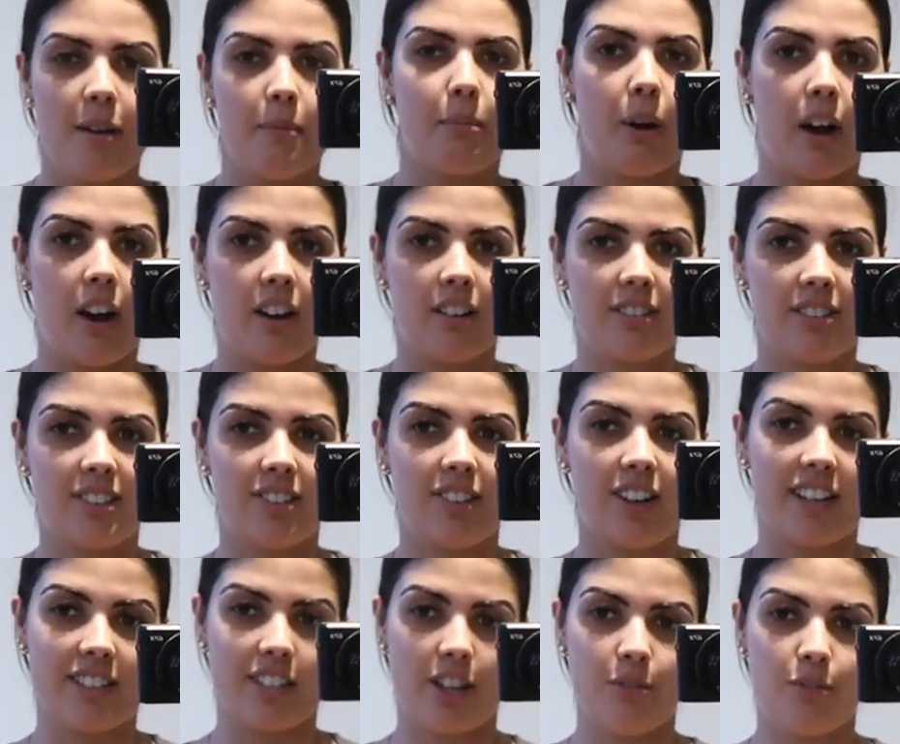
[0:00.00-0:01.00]
But
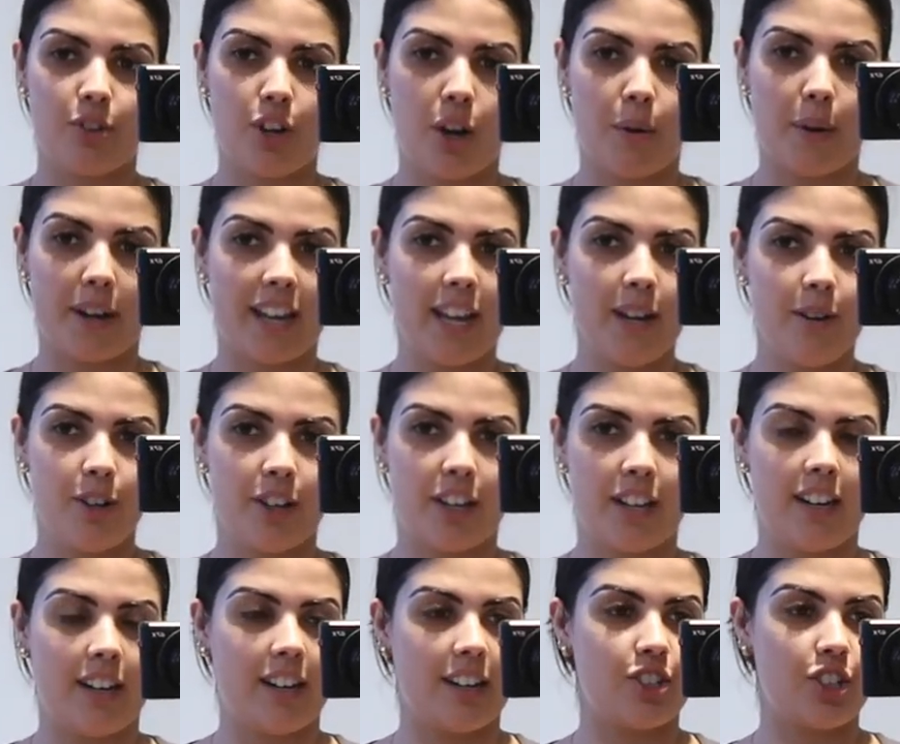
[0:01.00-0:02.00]
I don't know, I keep
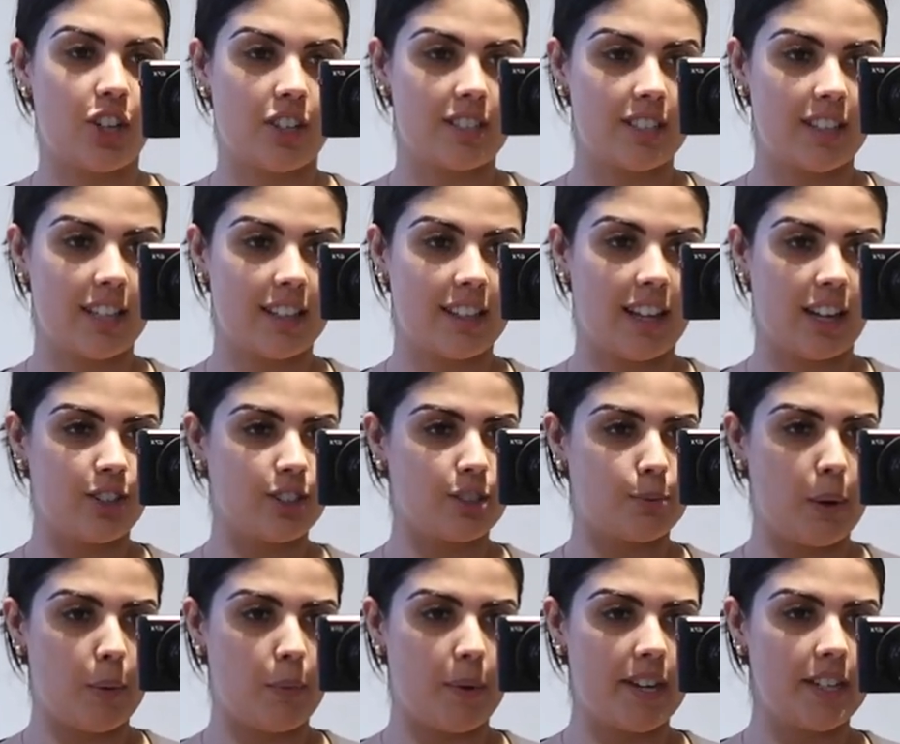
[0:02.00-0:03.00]
looking at it and I just think that looks
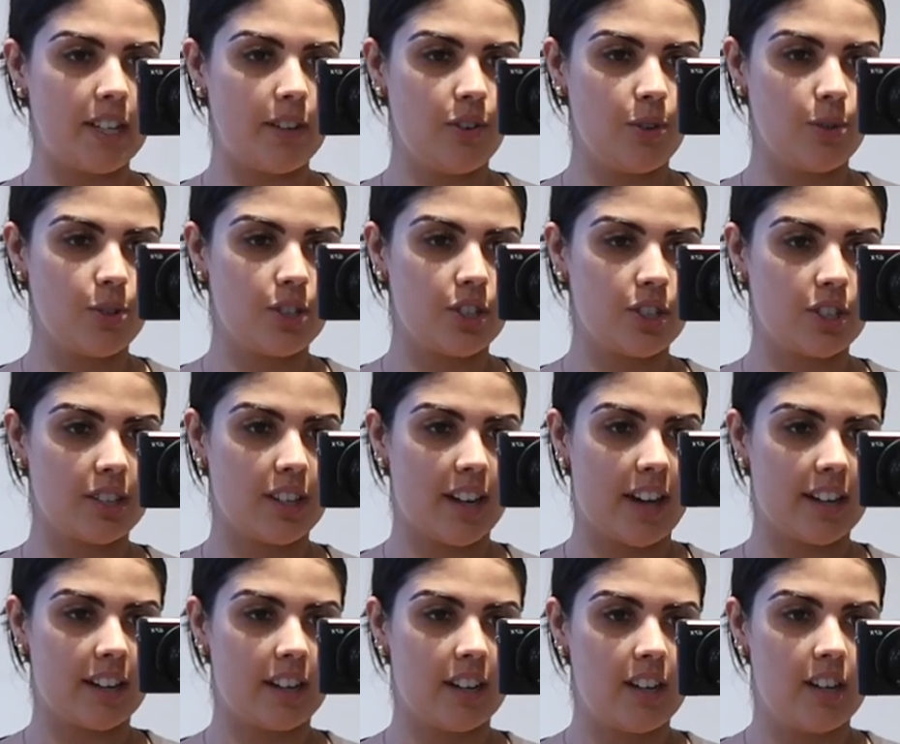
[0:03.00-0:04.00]
a bit weird. If it was just
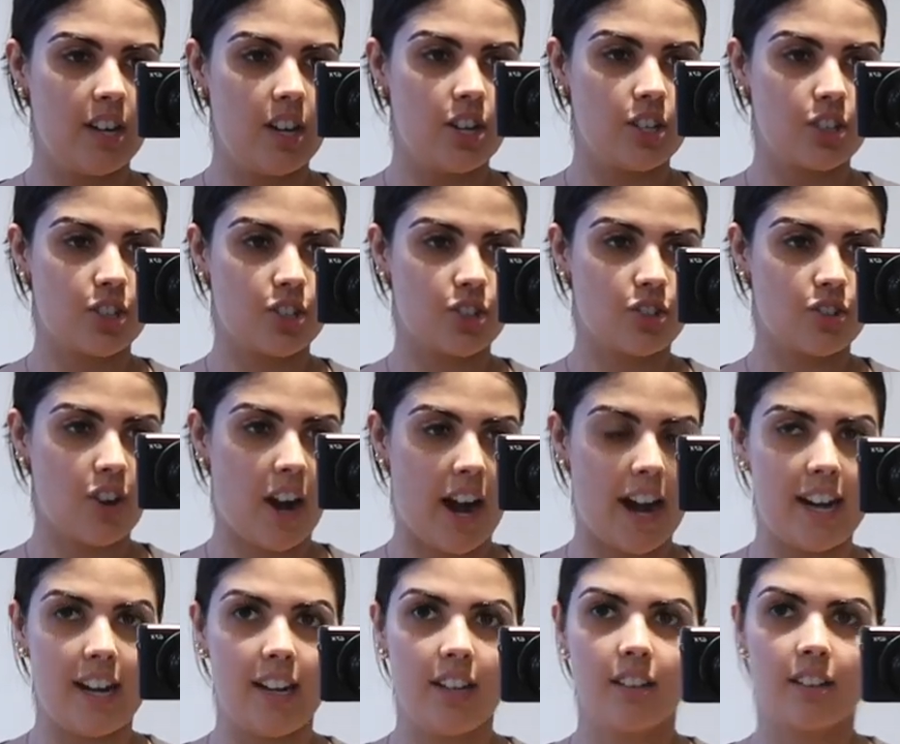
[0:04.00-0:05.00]
like
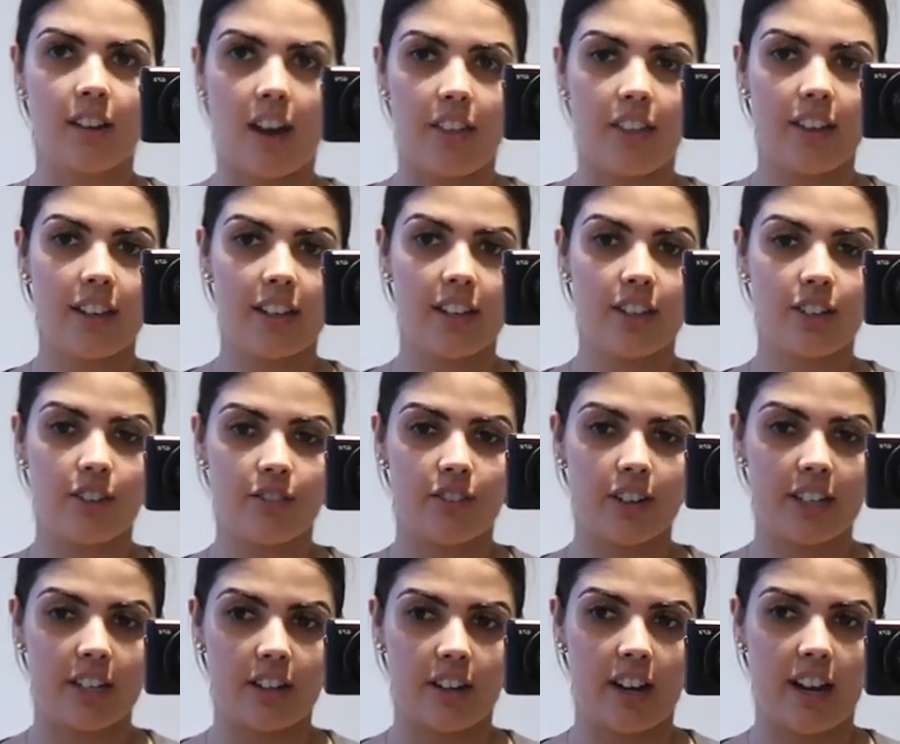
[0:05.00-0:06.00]
straight, I think it'd look
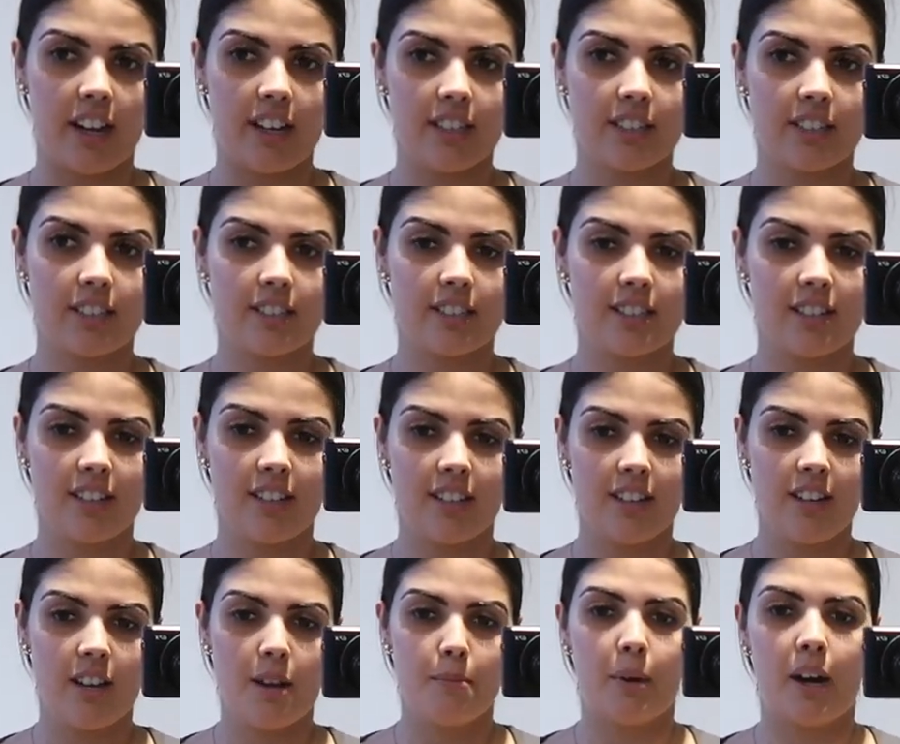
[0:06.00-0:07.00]
really nice,
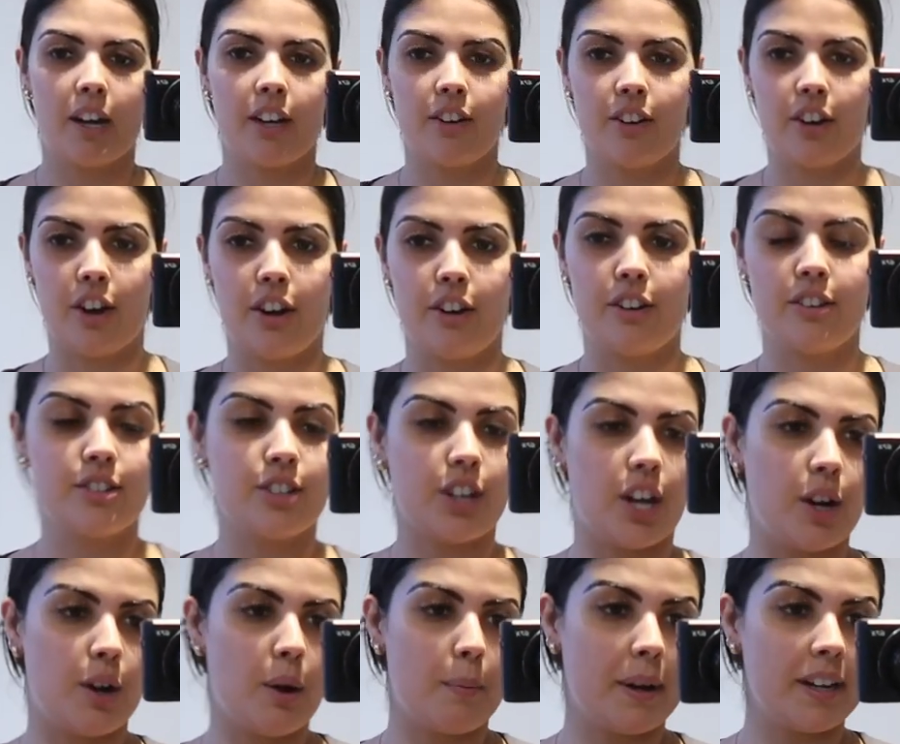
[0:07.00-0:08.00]
but I don't know.
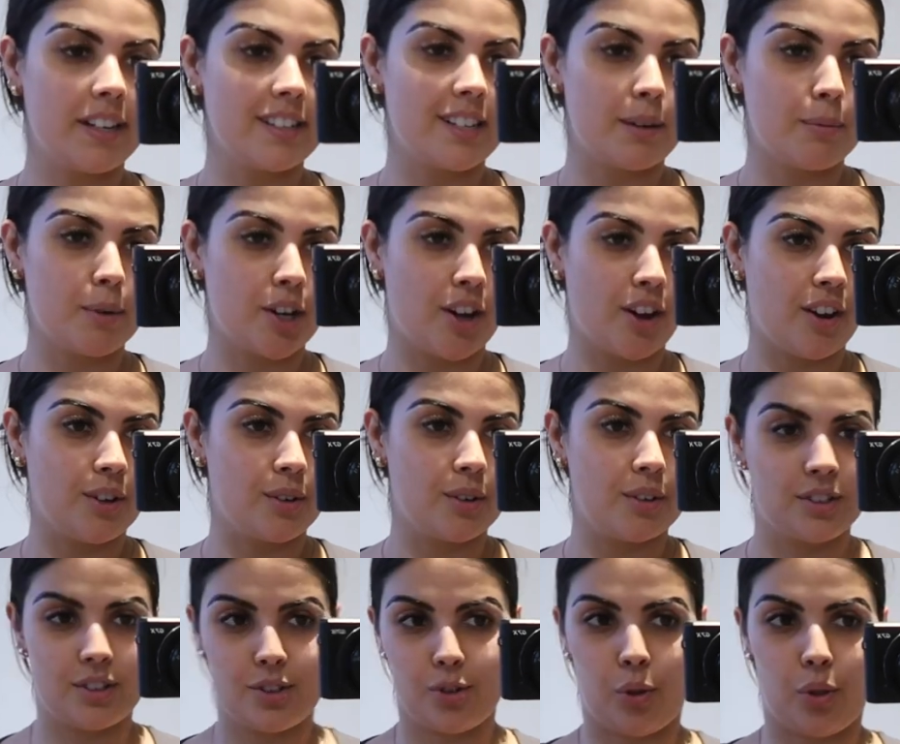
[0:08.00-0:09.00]
So please let me know
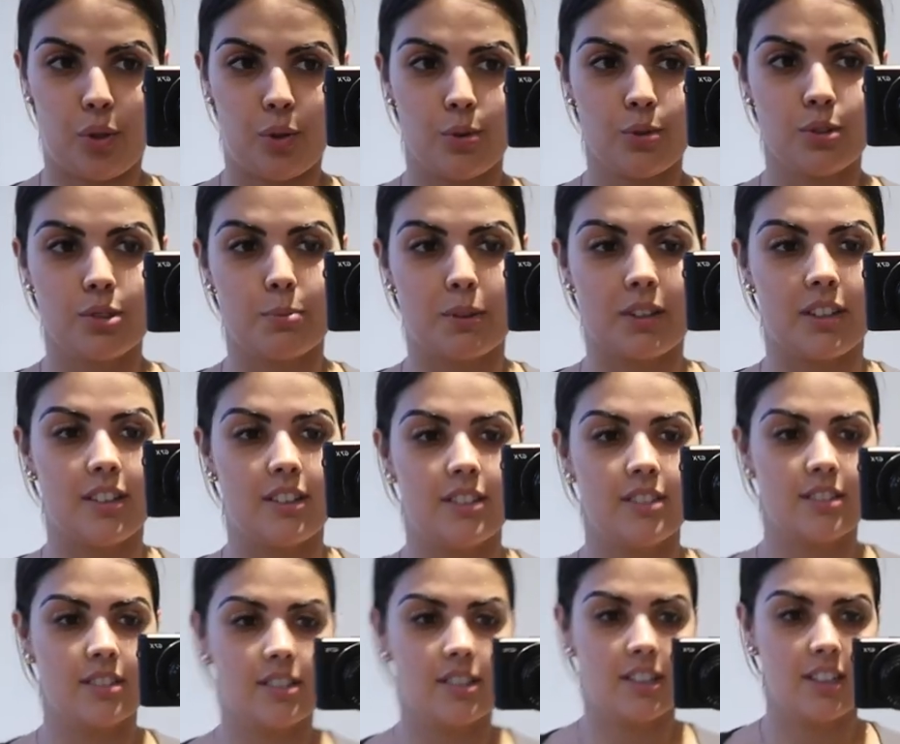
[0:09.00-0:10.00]
your thoughts,
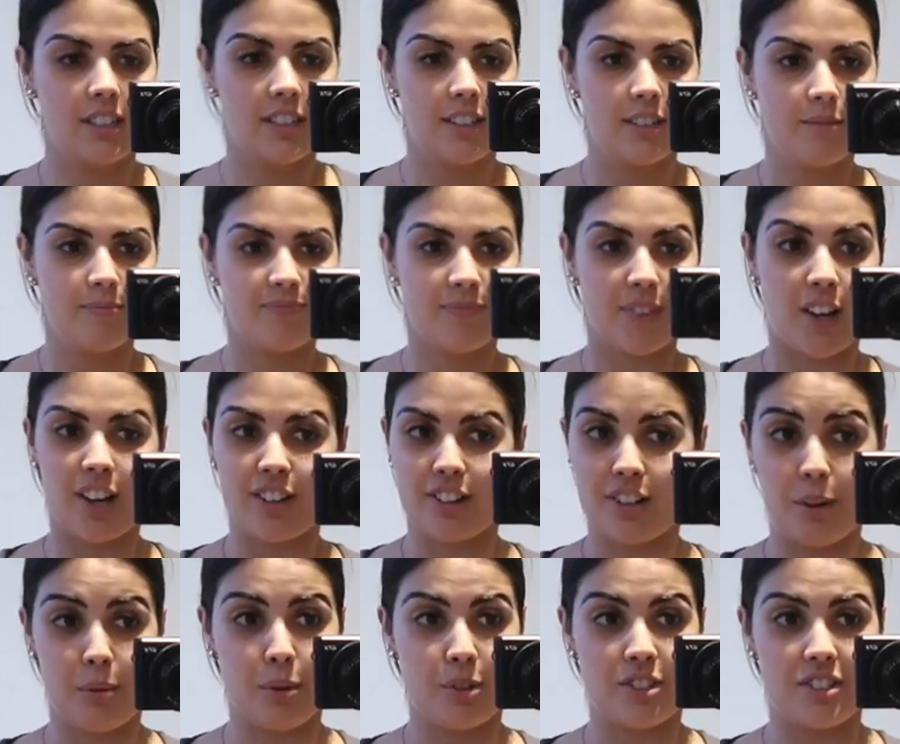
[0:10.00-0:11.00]
because I don't
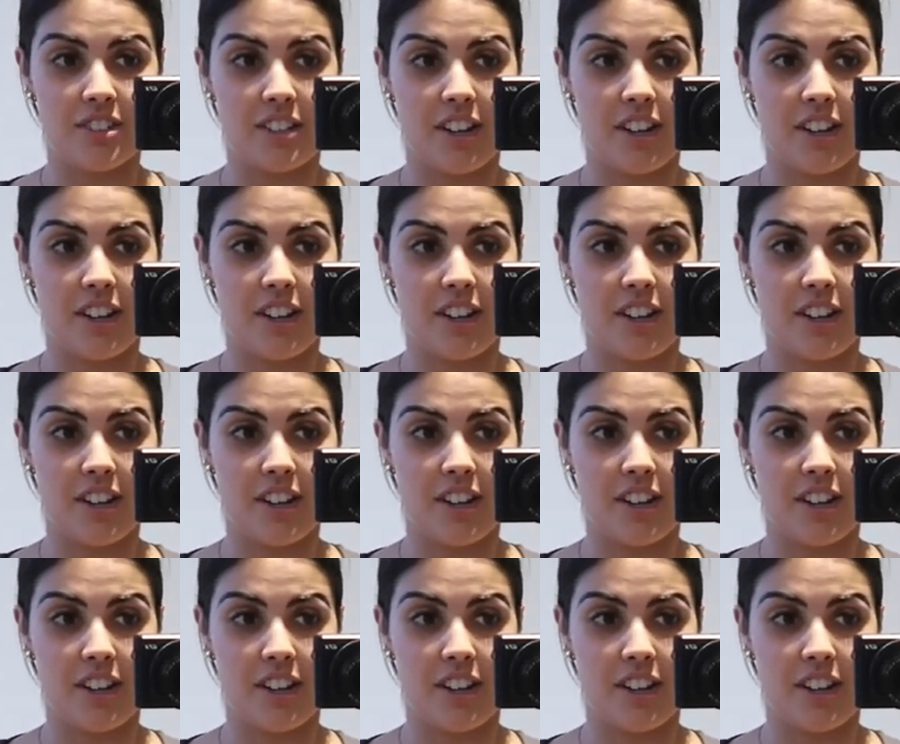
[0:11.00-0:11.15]
know what to